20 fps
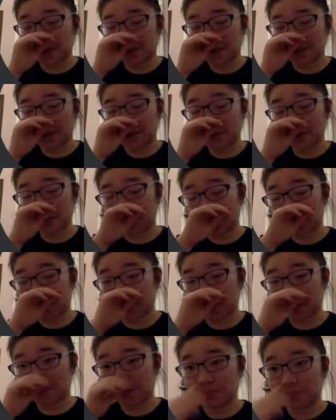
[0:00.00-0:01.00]
my sleep
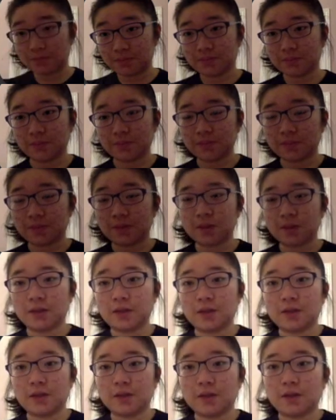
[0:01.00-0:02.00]

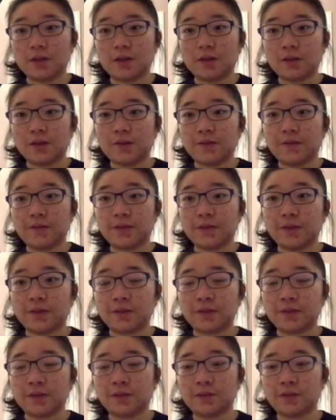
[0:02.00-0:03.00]
for this,
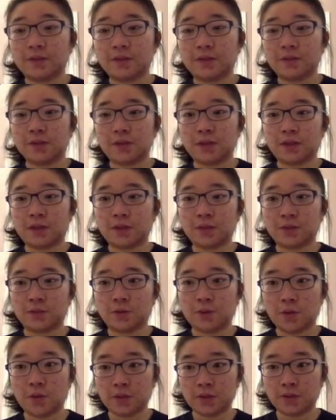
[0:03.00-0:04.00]
only to not get
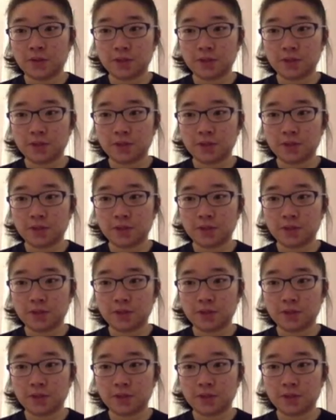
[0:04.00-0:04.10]
scores.